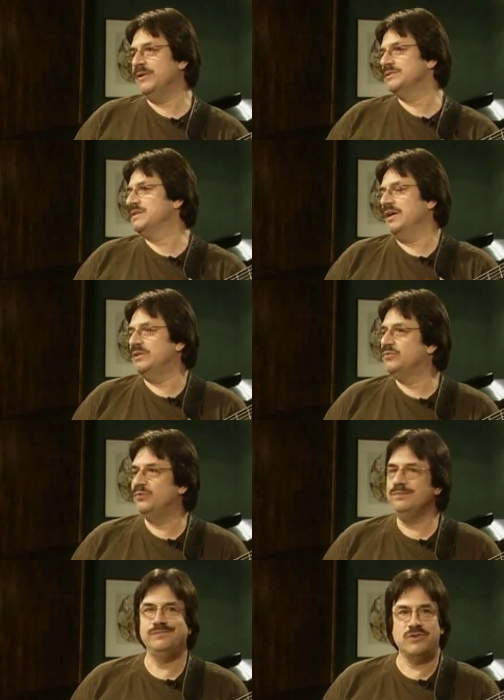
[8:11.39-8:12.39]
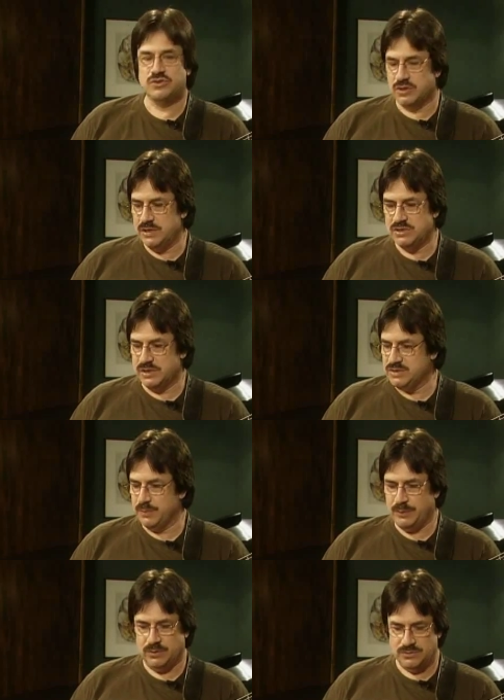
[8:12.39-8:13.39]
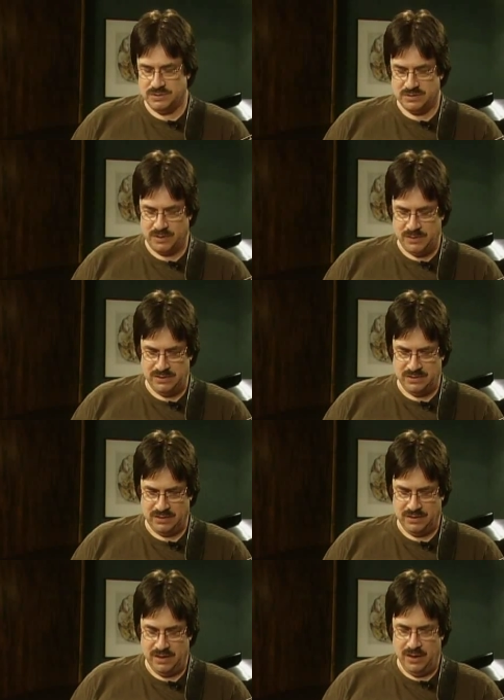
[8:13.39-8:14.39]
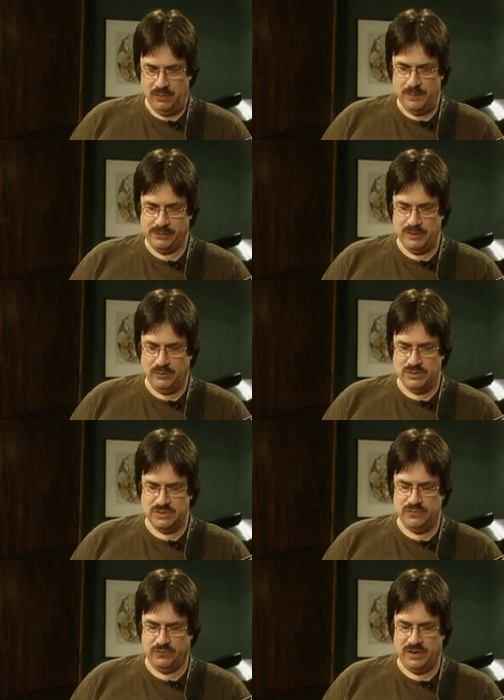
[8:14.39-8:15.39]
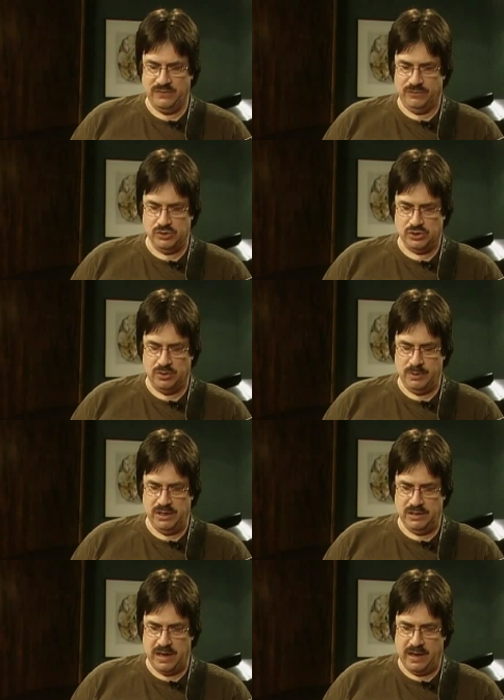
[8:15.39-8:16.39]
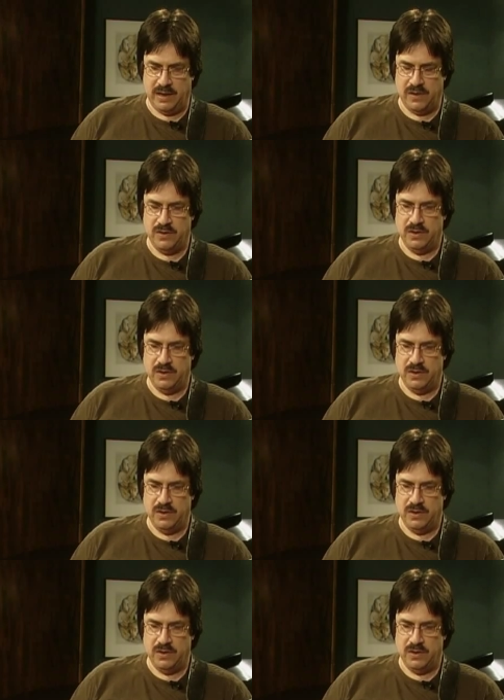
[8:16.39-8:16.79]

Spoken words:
That was kind of strange, I suppose. I mean, we played once in Frankfurt, Germany, and